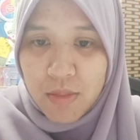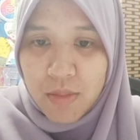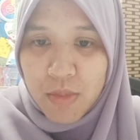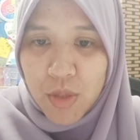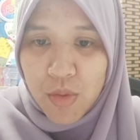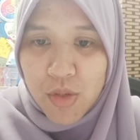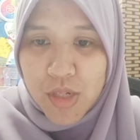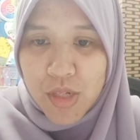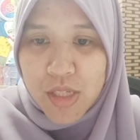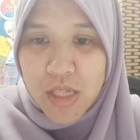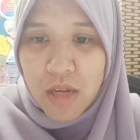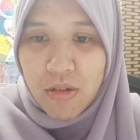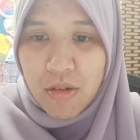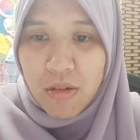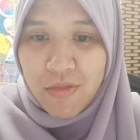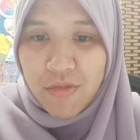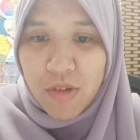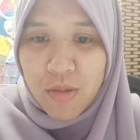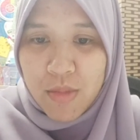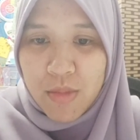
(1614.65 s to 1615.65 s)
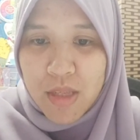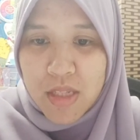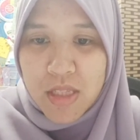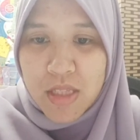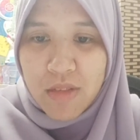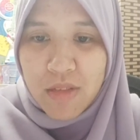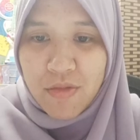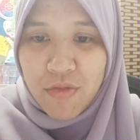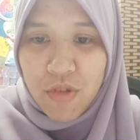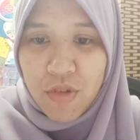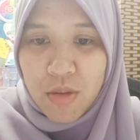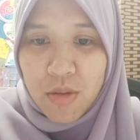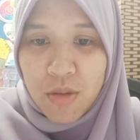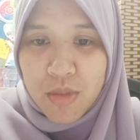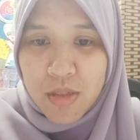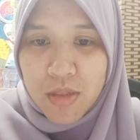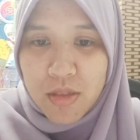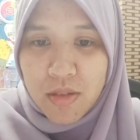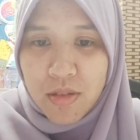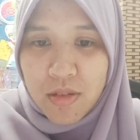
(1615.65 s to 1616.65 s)
My question is, how informal is
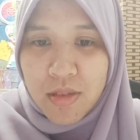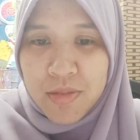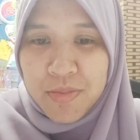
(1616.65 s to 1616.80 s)
informal?